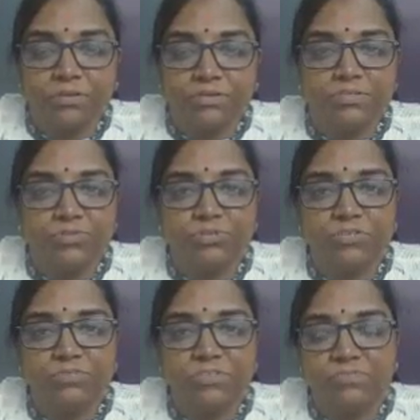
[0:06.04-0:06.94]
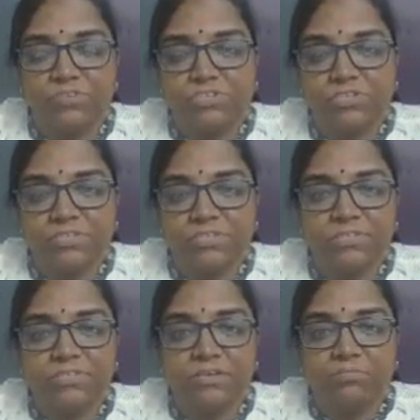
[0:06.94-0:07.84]
So today we shall
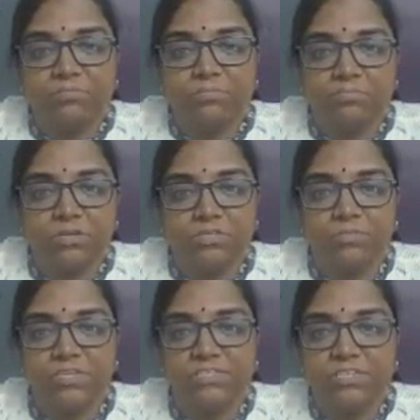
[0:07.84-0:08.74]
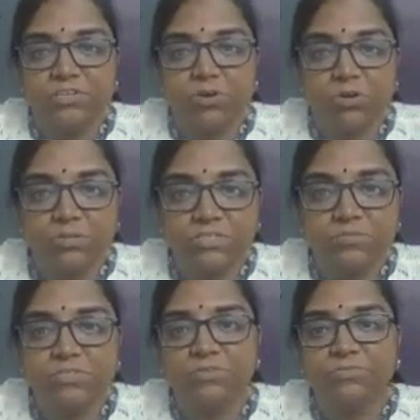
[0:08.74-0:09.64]
discuss some the basic
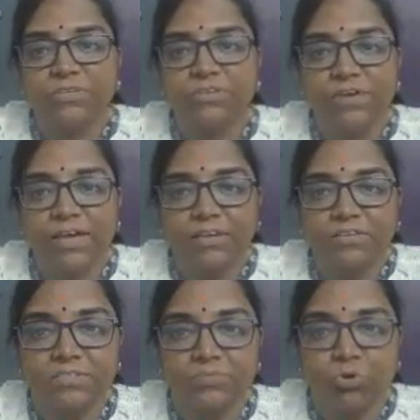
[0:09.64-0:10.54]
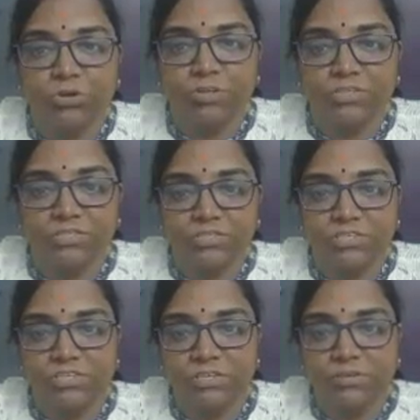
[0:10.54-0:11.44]
concepts of the valence bond
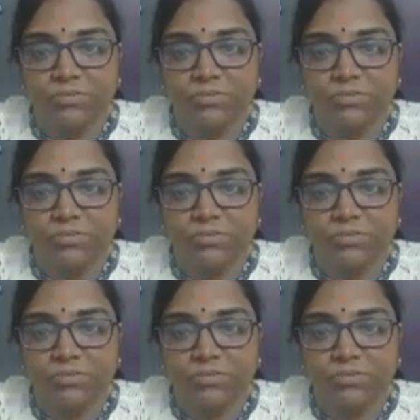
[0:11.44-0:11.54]
theory.